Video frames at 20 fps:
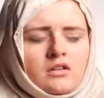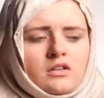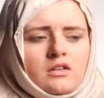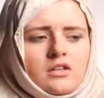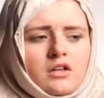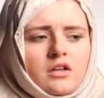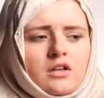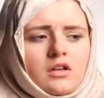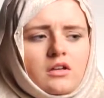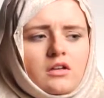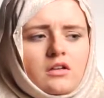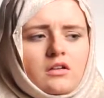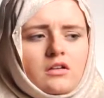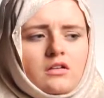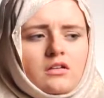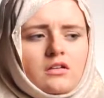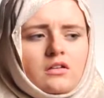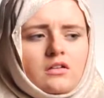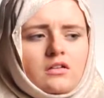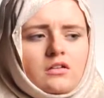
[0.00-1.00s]
that
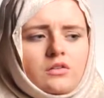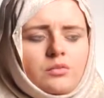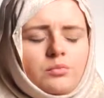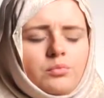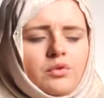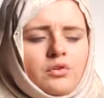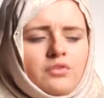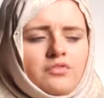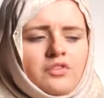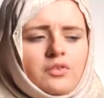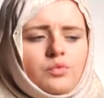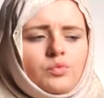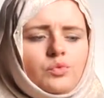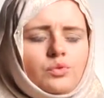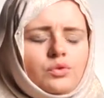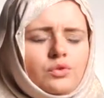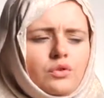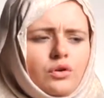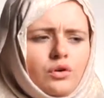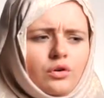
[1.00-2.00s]
the Prophet
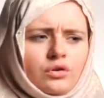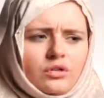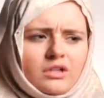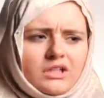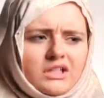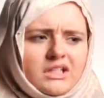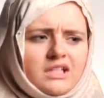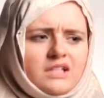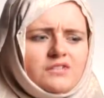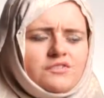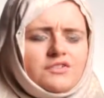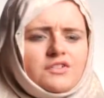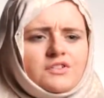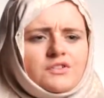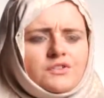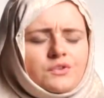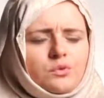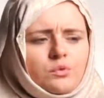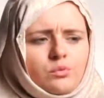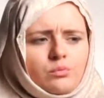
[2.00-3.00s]
would not leave
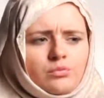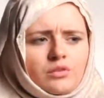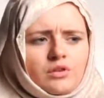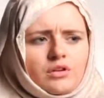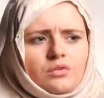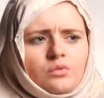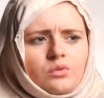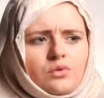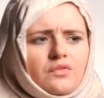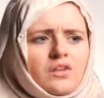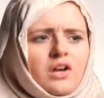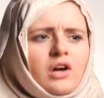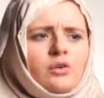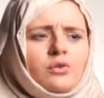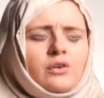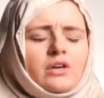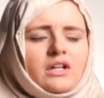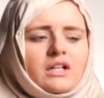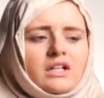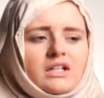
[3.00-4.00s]
his ummah
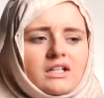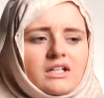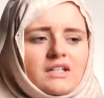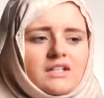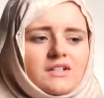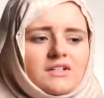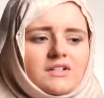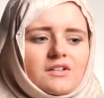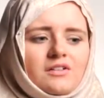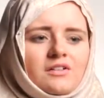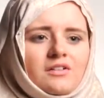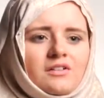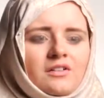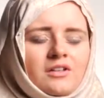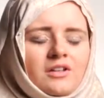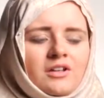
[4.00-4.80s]
without a leader,